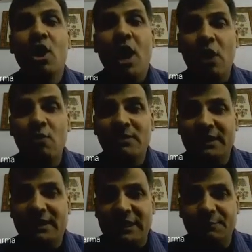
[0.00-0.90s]
how much is
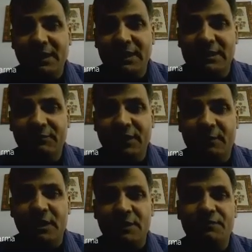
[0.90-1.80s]
transmittance of the
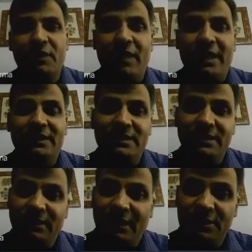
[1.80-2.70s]
atmosphere while the
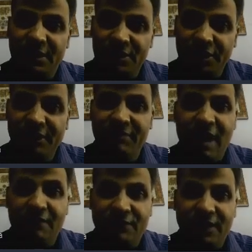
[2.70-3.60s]
signal is received
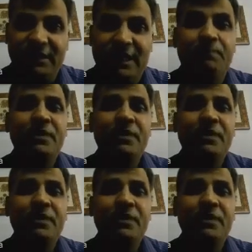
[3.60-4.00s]
after the